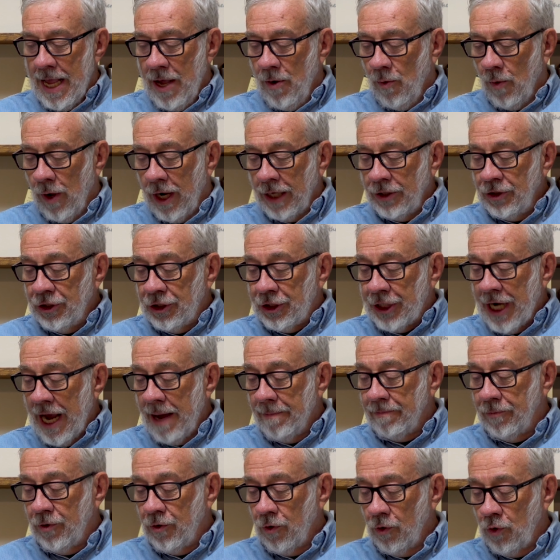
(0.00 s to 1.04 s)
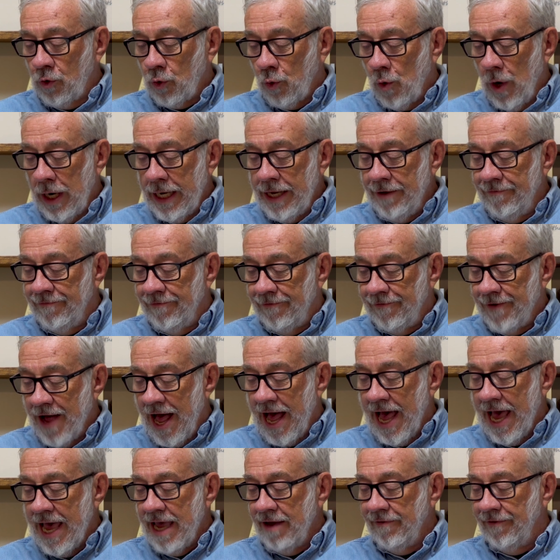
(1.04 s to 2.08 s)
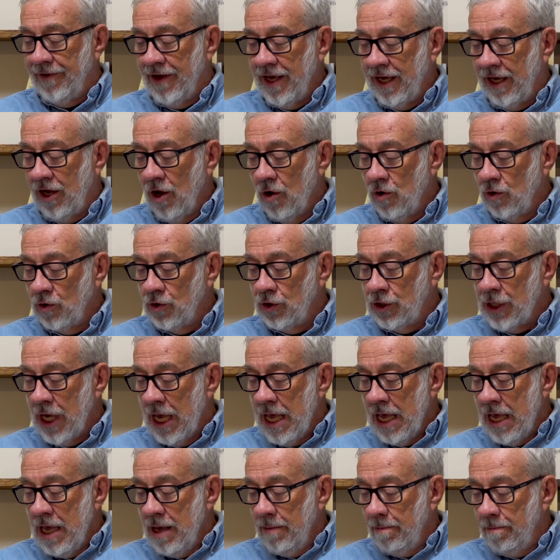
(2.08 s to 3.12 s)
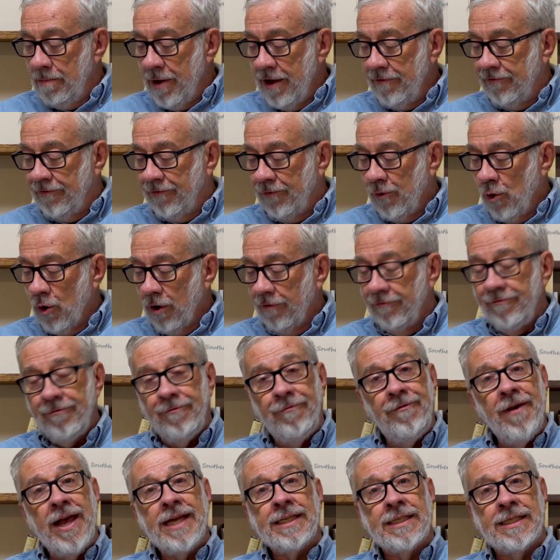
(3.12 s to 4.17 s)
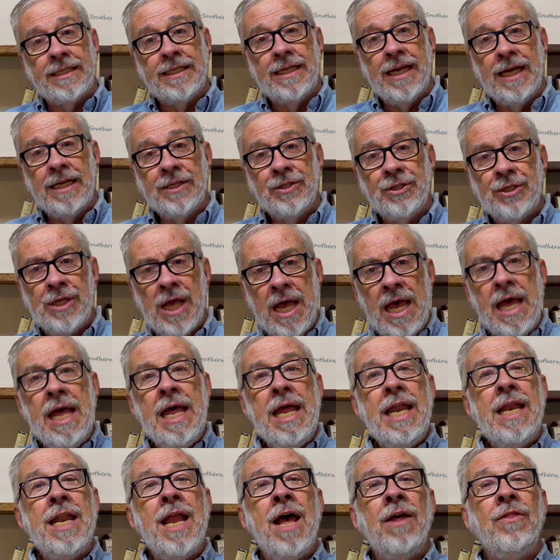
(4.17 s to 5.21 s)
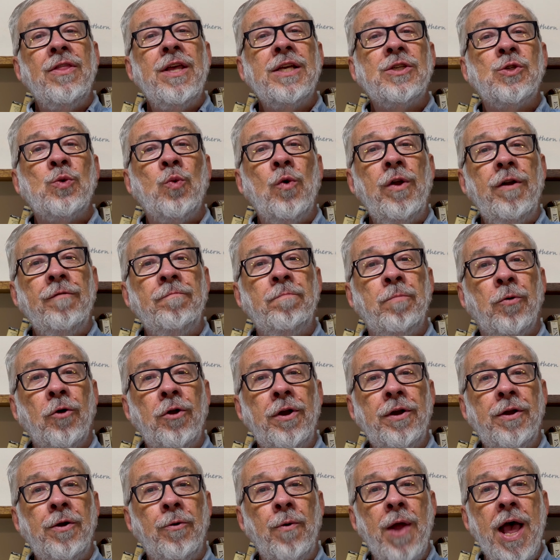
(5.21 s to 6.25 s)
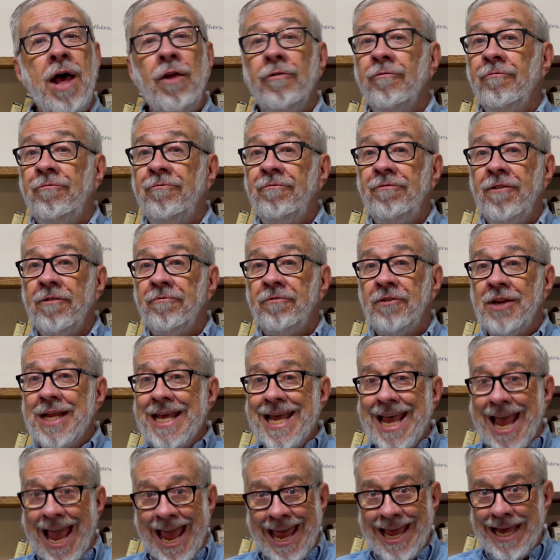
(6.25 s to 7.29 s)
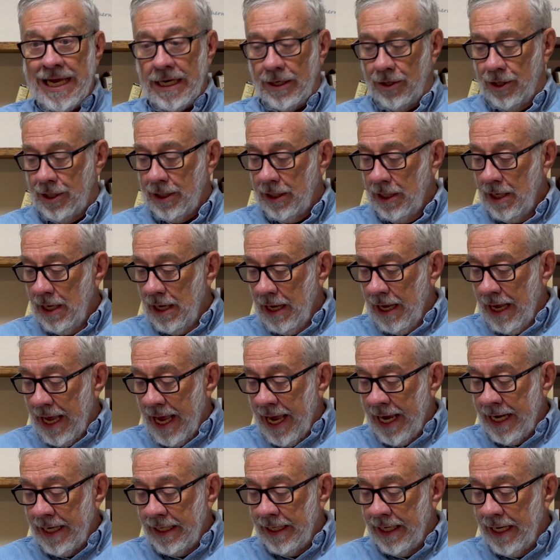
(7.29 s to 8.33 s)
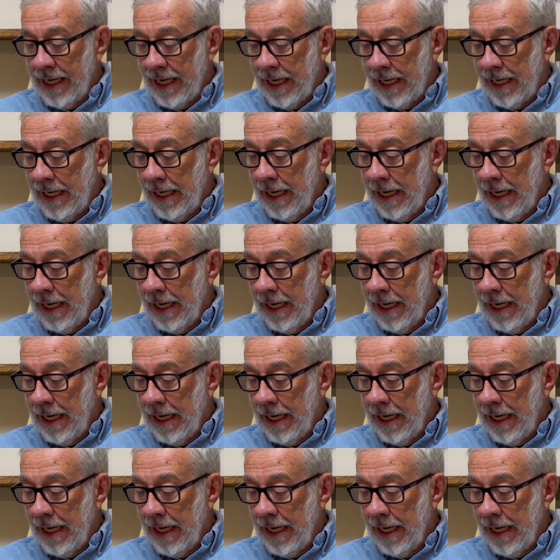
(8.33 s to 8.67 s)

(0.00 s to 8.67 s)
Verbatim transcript: Well, in chapter 25, he goes before Festus. Now, this would have put it around 58 AD.